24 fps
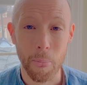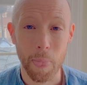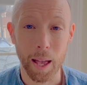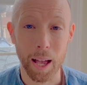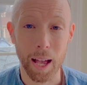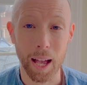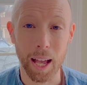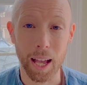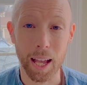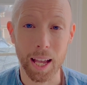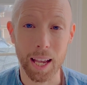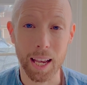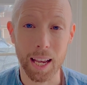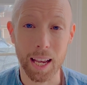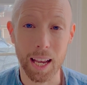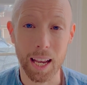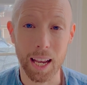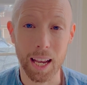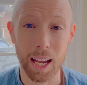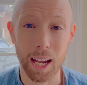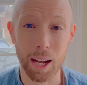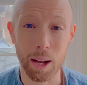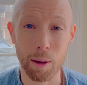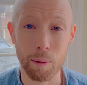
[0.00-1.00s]
I
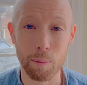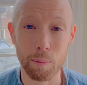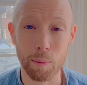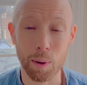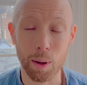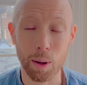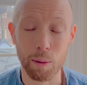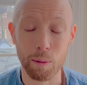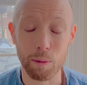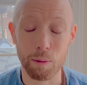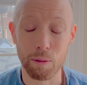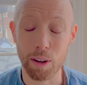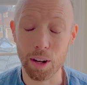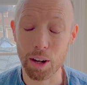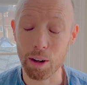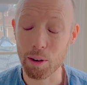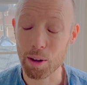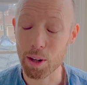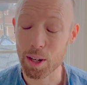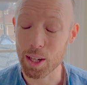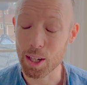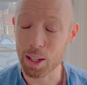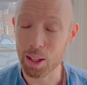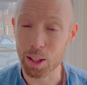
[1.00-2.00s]
am
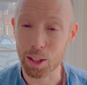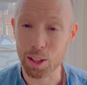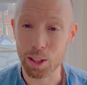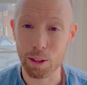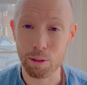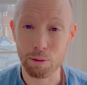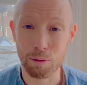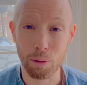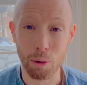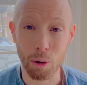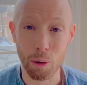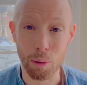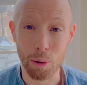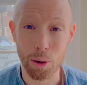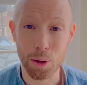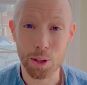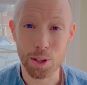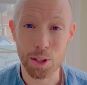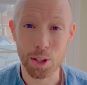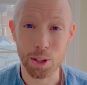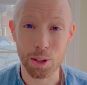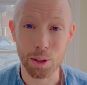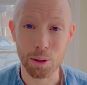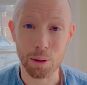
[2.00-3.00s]
very looking forward
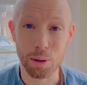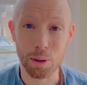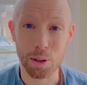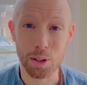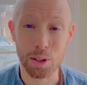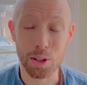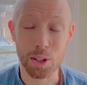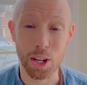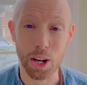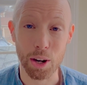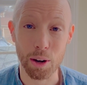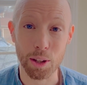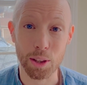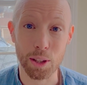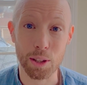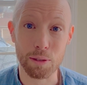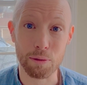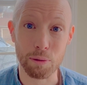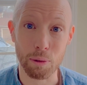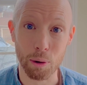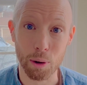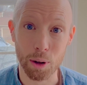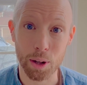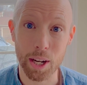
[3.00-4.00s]
to sharing this
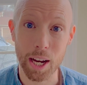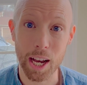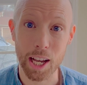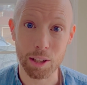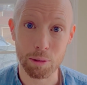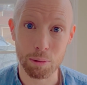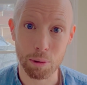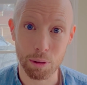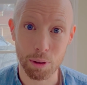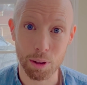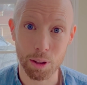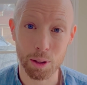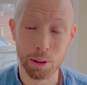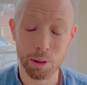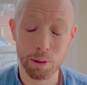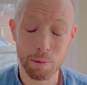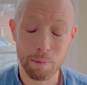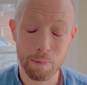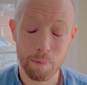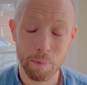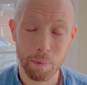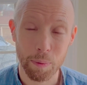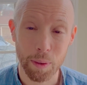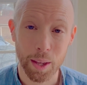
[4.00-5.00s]
forecast with you.
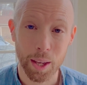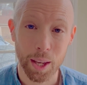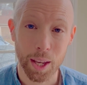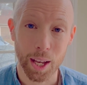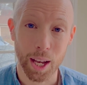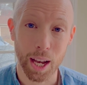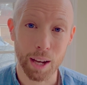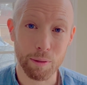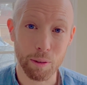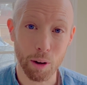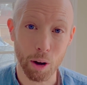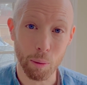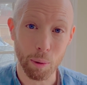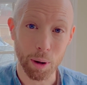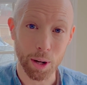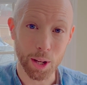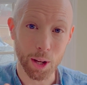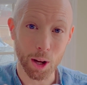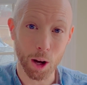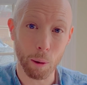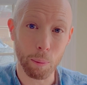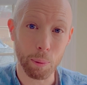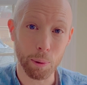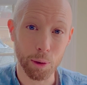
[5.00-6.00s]
I've already
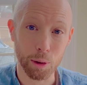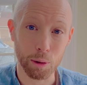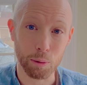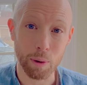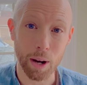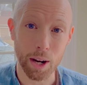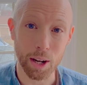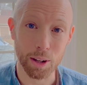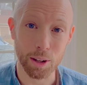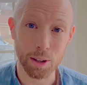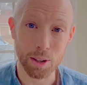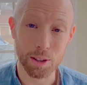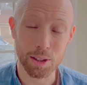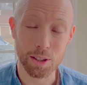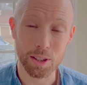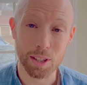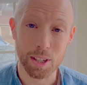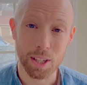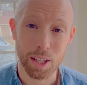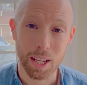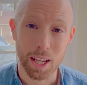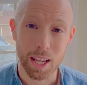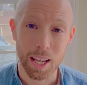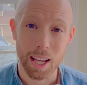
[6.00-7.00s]
opened the records
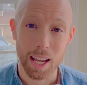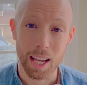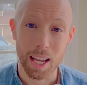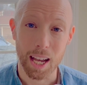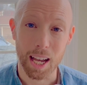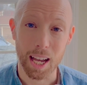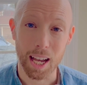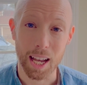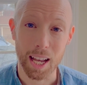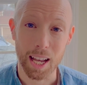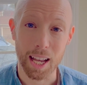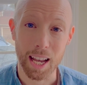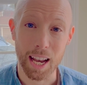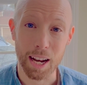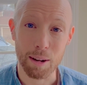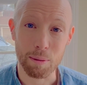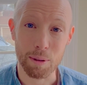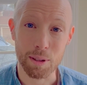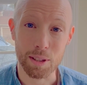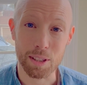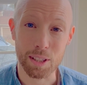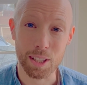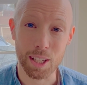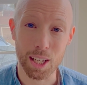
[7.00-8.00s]
and
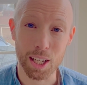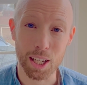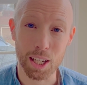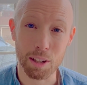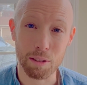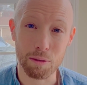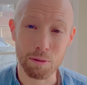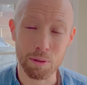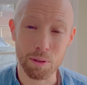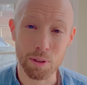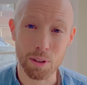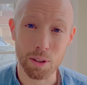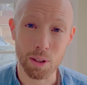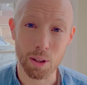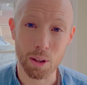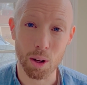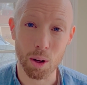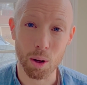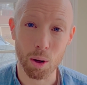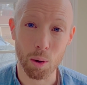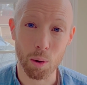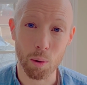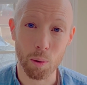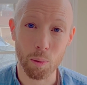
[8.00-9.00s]
received
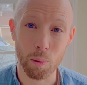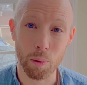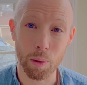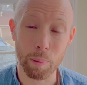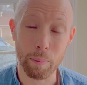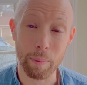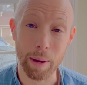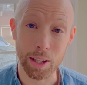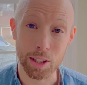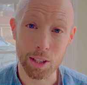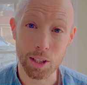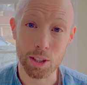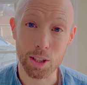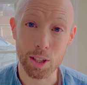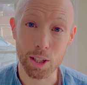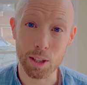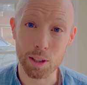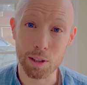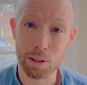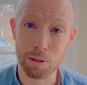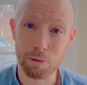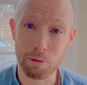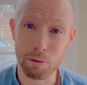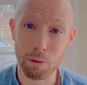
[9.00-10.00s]
the
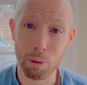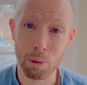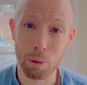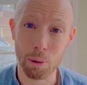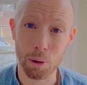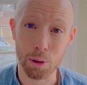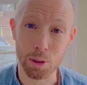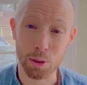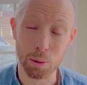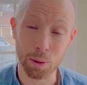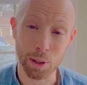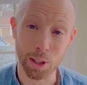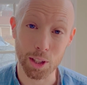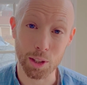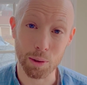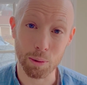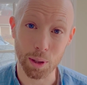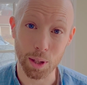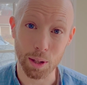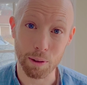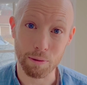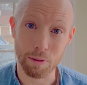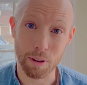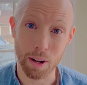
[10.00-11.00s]
messages for
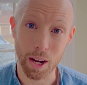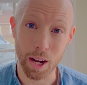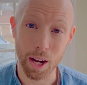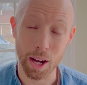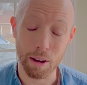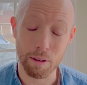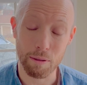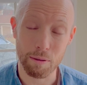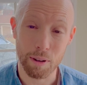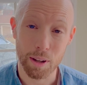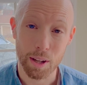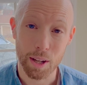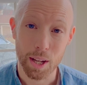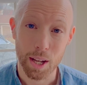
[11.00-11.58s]
2025.